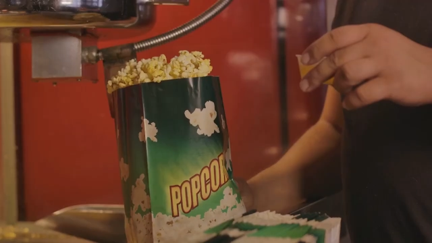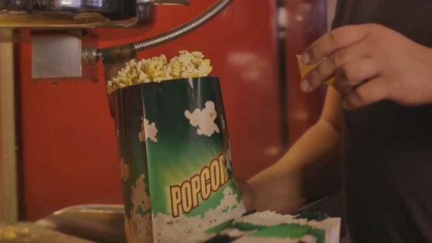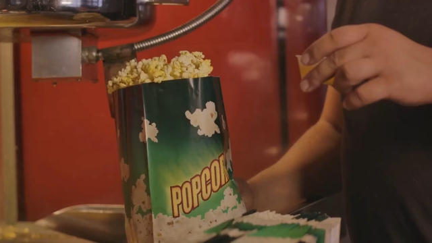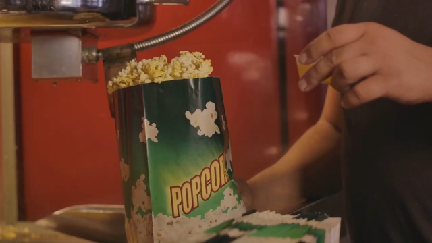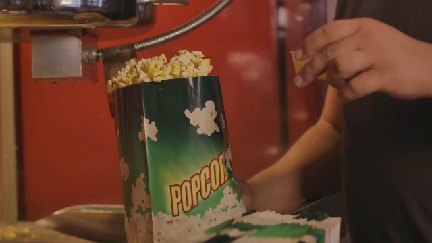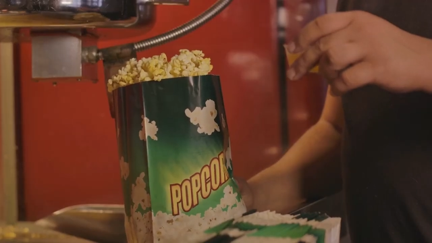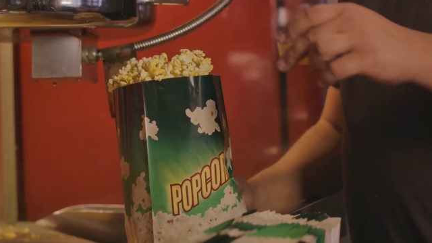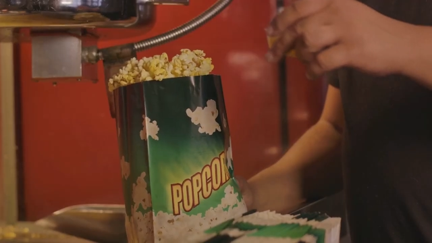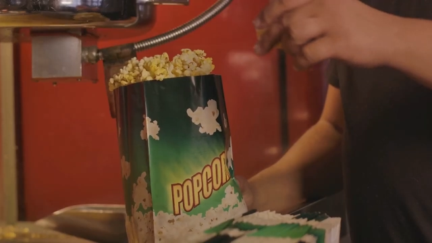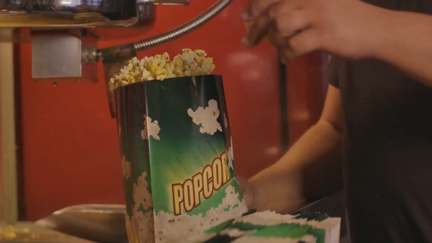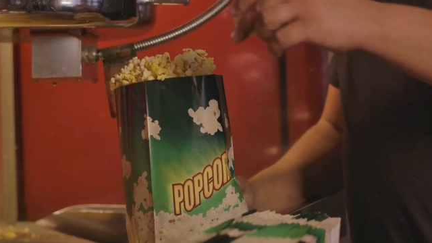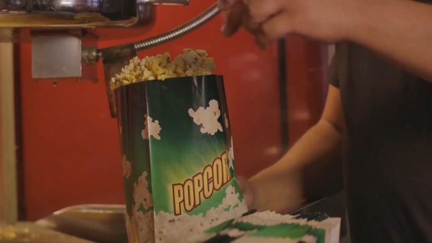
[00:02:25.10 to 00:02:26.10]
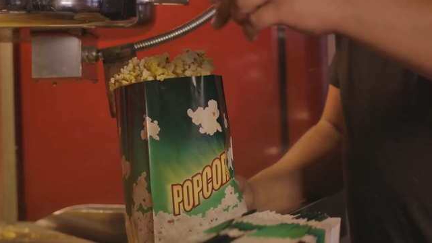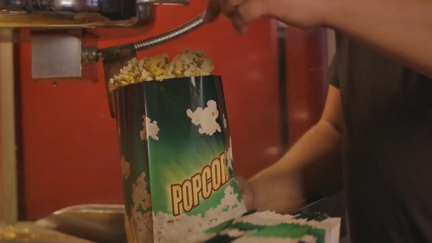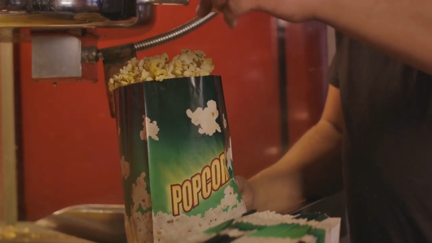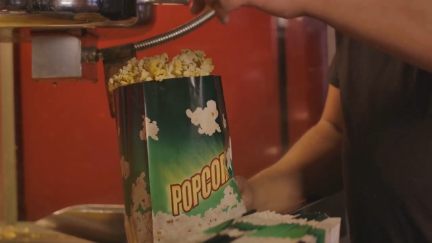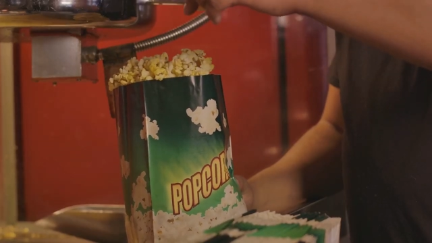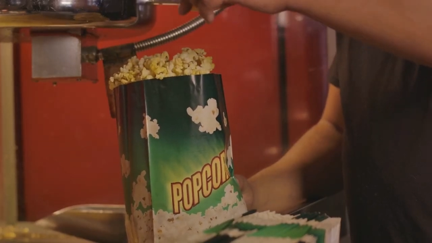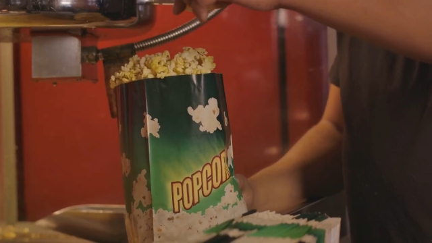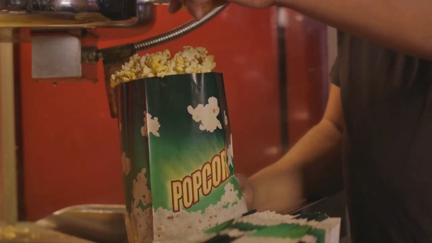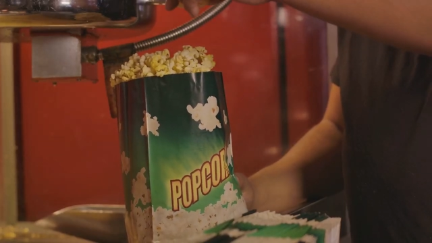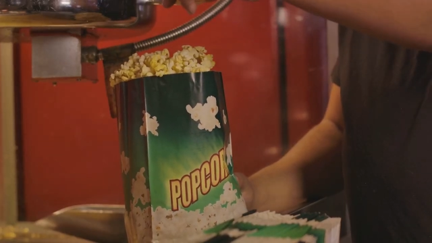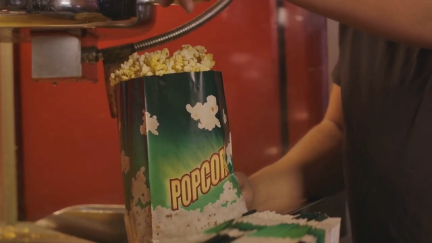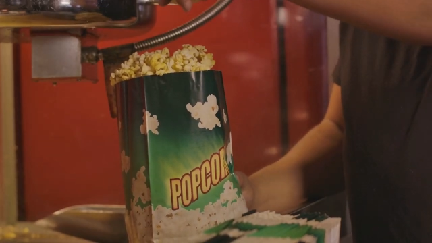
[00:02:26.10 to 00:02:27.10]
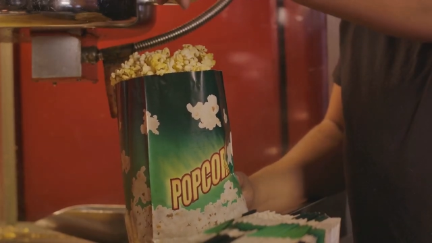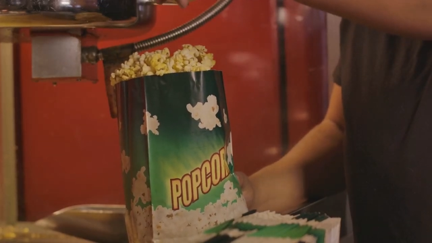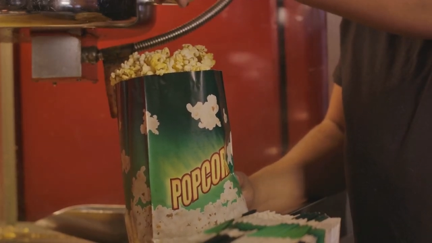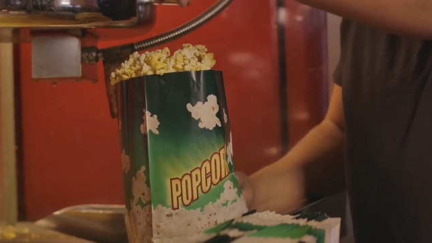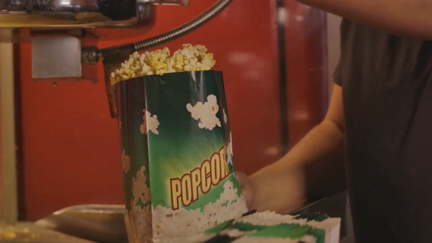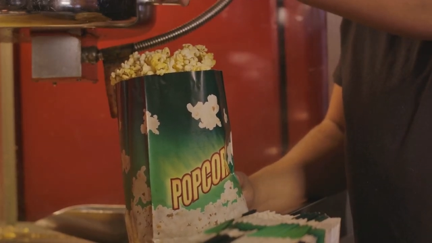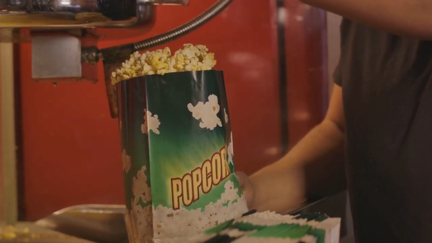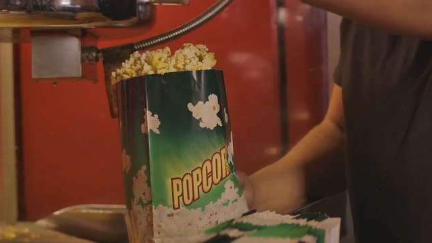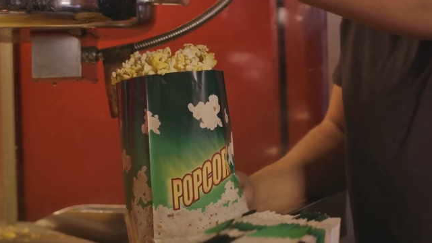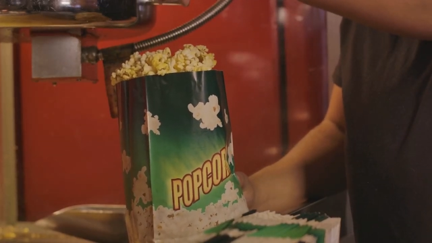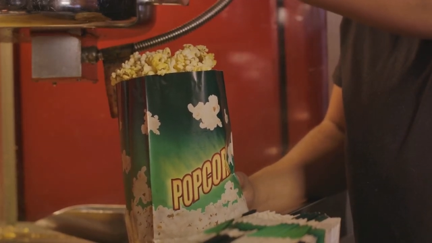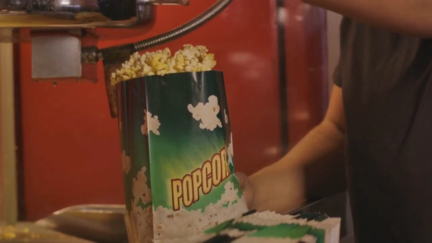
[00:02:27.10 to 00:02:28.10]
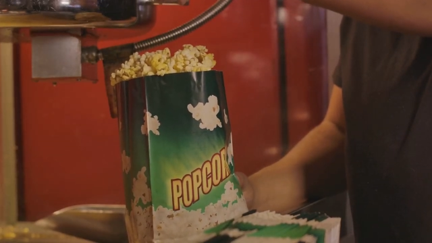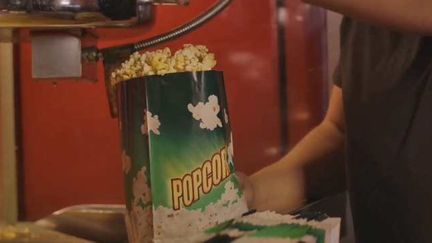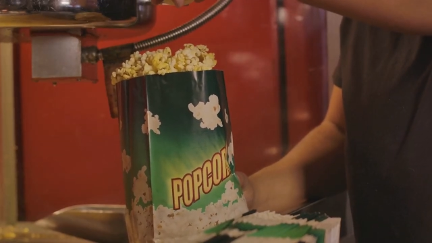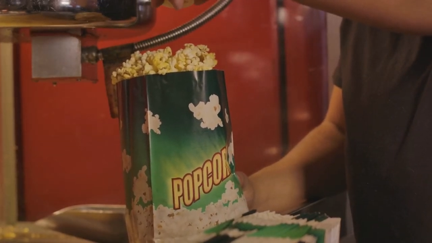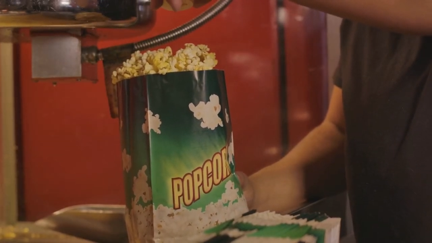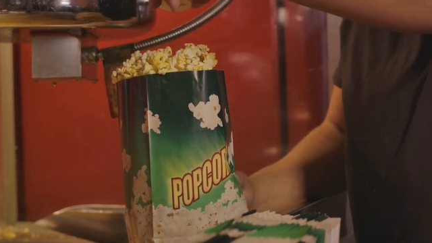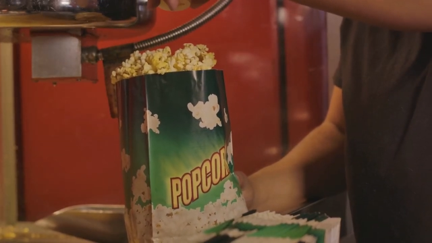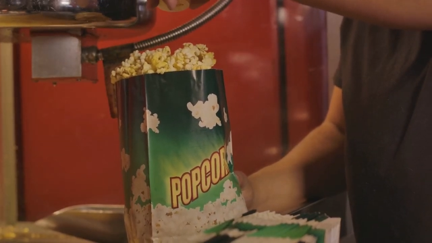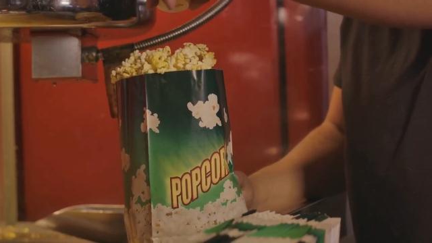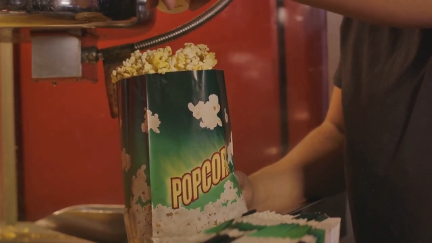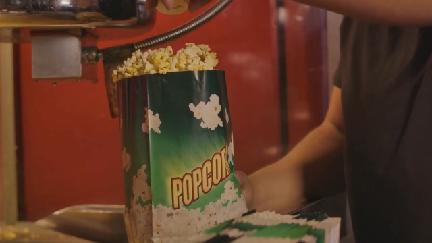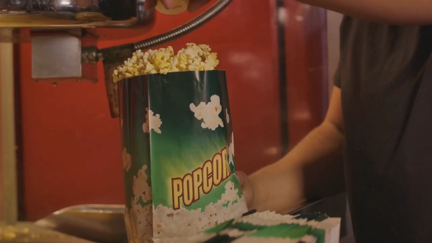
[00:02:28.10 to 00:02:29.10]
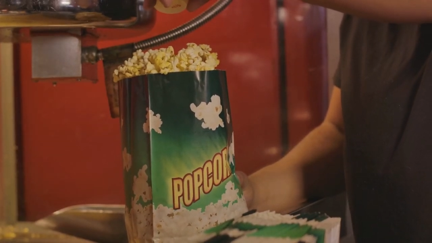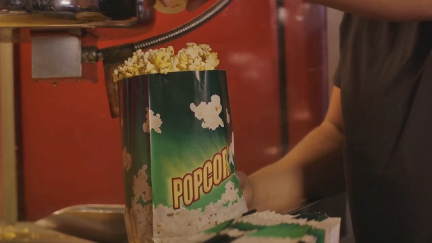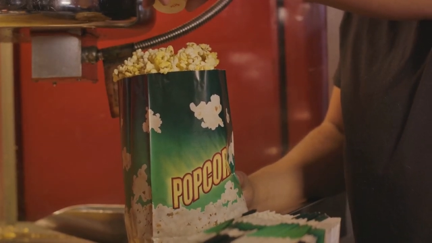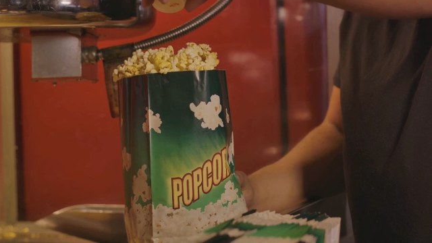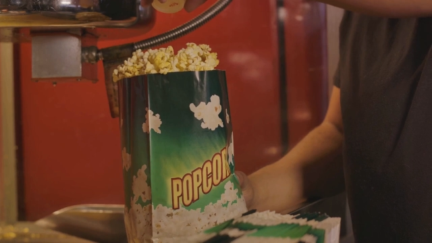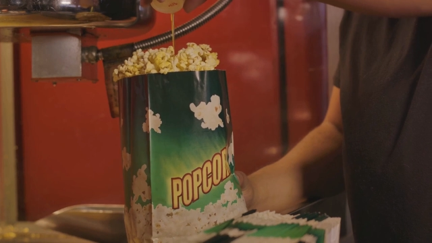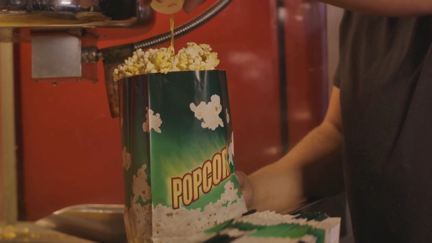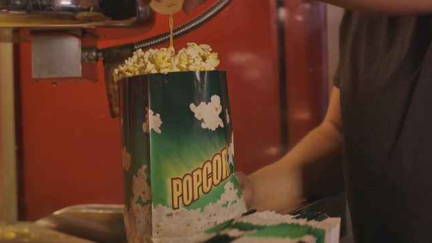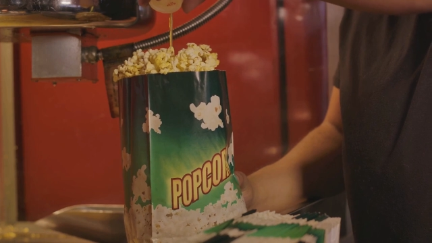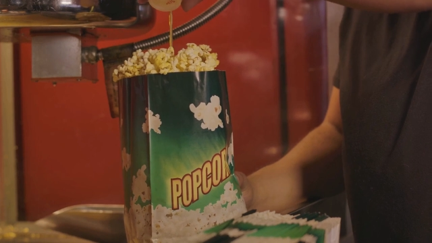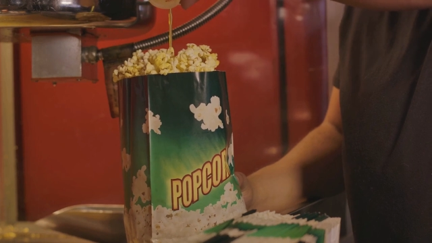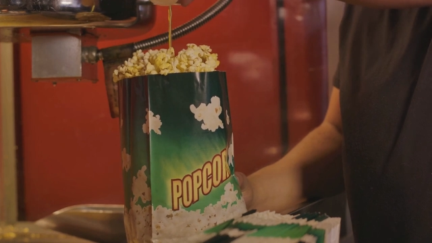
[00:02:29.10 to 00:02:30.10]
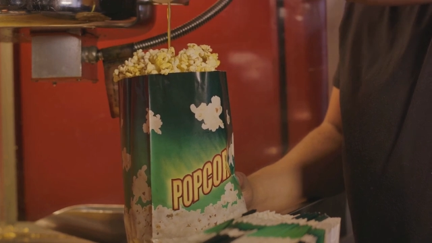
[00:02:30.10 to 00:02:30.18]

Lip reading: [unreadable: no face in view]